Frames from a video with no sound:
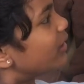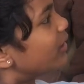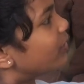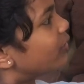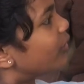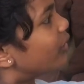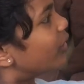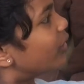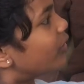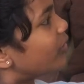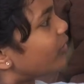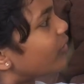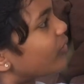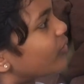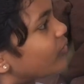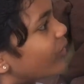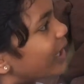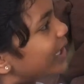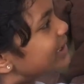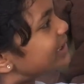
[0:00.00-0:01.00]

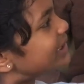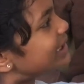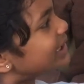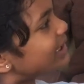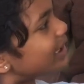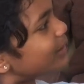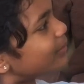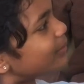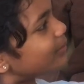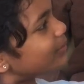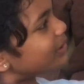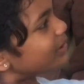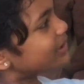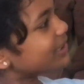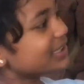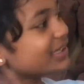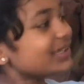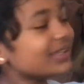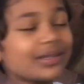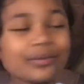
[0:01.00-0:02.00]
writing numbers
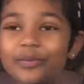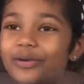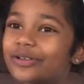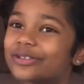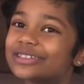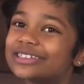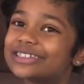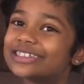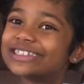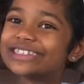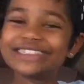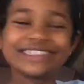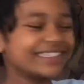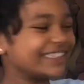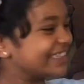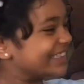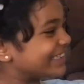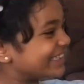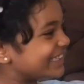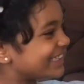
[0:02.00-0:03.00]
in the
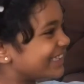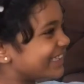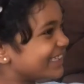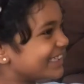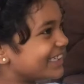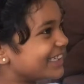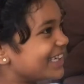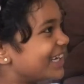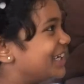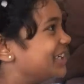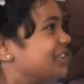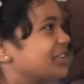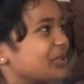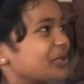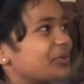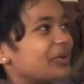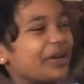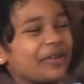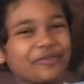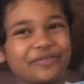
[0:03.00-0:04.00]
boxes. I just
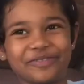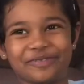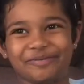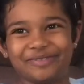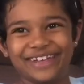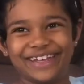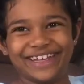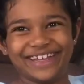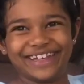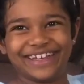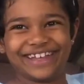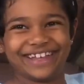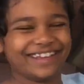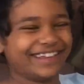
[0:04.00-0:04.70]
read it from here.